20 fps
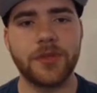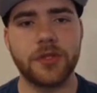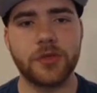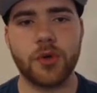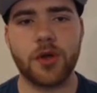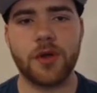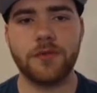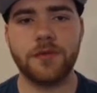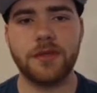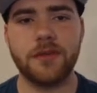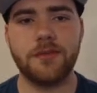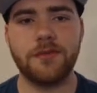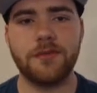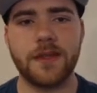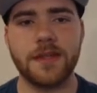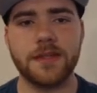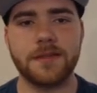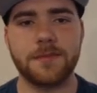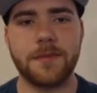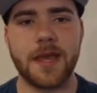12
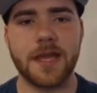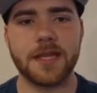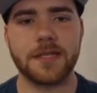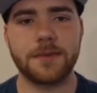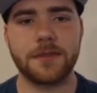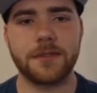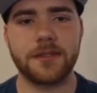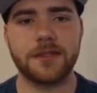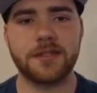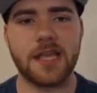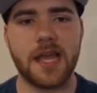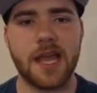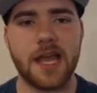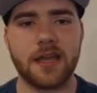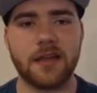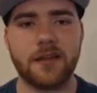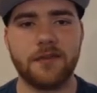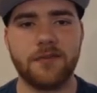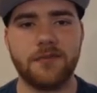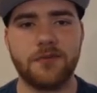defense, max special
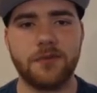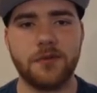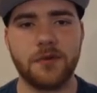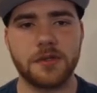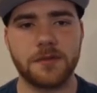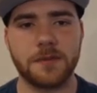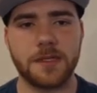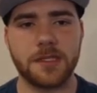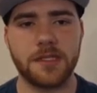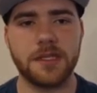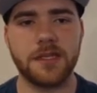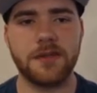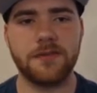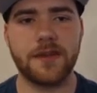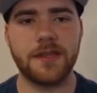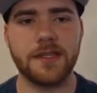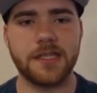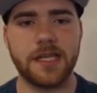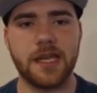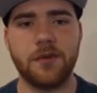attack, 4 special
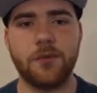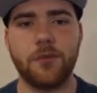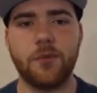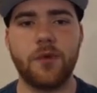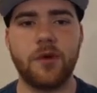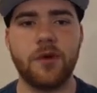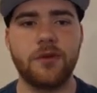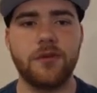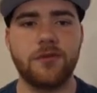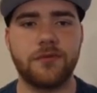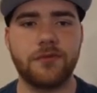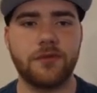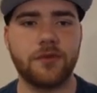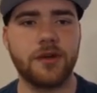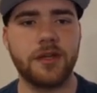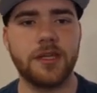defense, and 140